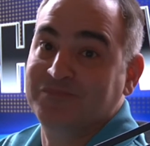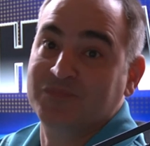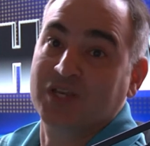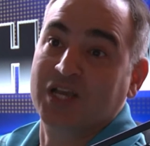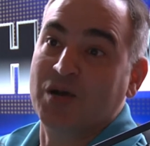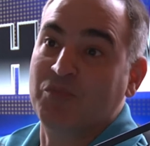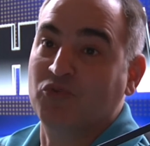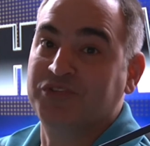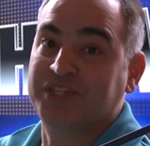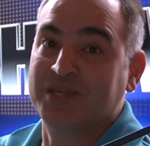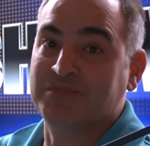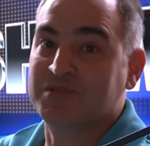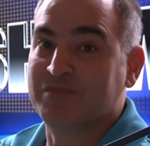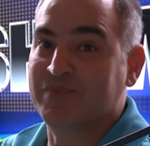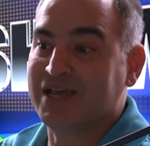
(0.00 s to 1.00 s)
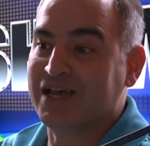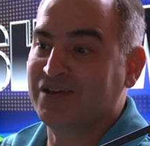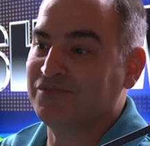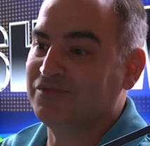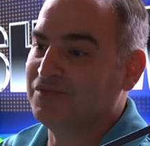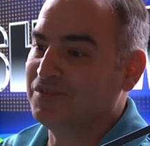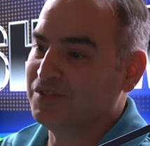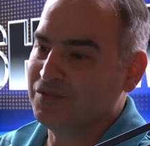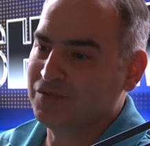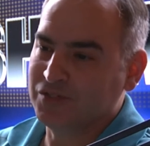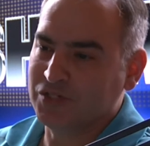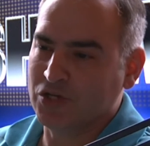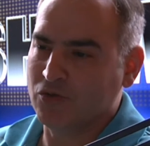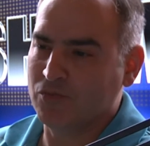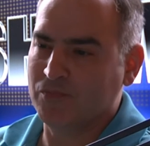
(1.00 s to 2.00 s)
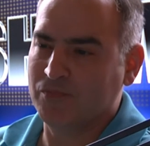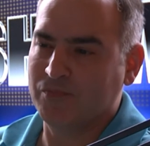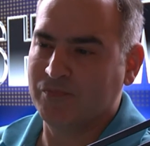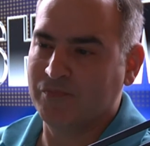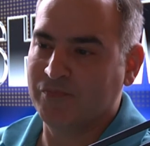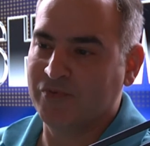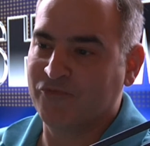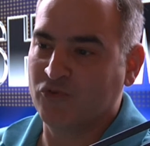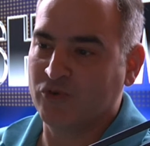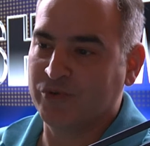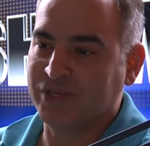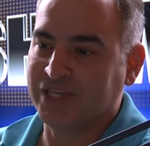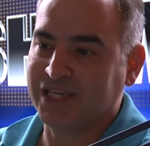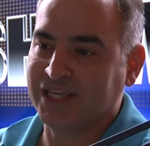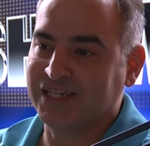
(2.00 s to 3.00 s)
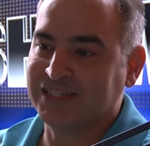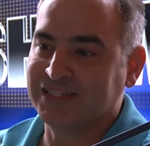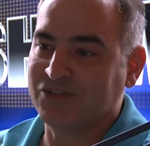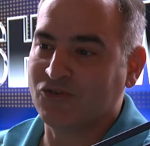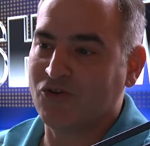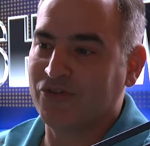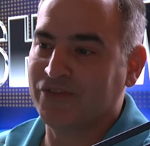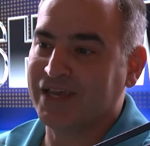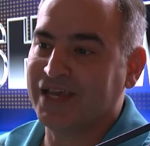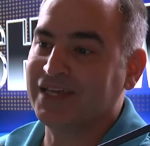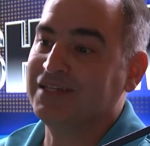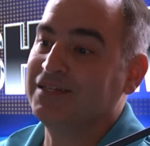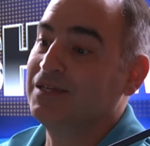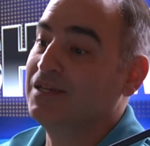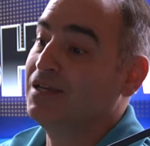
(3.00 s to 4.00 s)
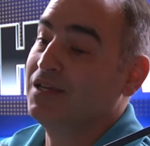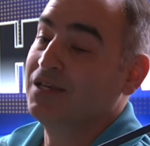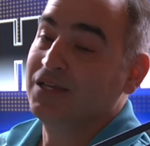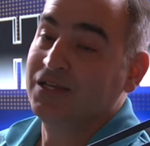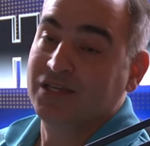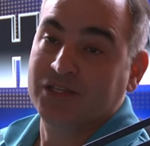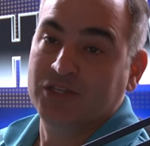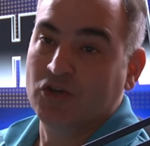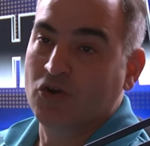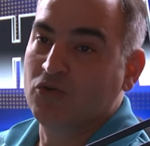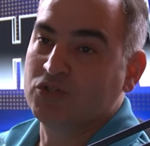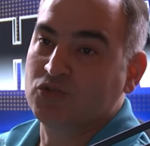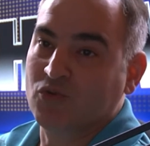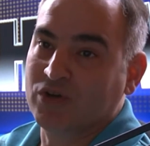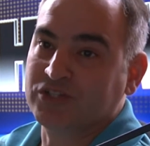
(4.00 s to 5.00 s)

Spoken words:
couple tips about, you know, before we get into all that, you always want